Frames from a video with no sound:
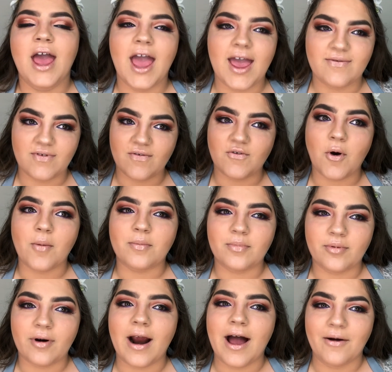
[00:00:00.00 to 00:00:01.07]
if you've got
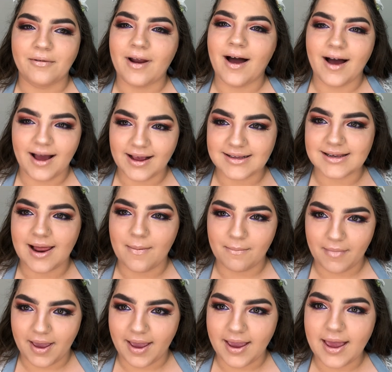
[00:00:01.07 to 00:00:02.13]
brown eyes like
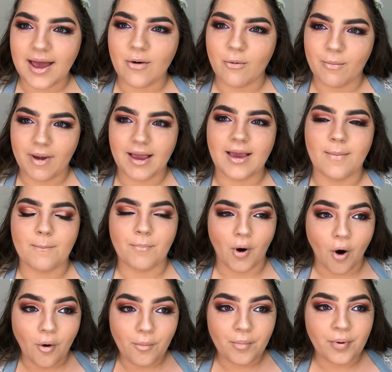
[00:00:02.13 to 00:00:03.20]
me, it will make it
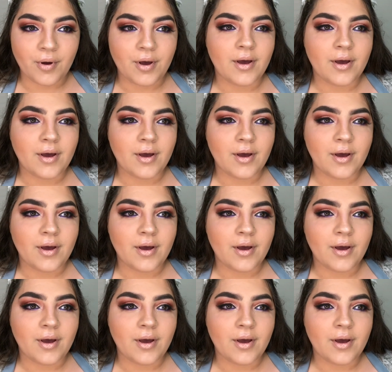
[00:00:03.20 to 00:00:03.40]
pop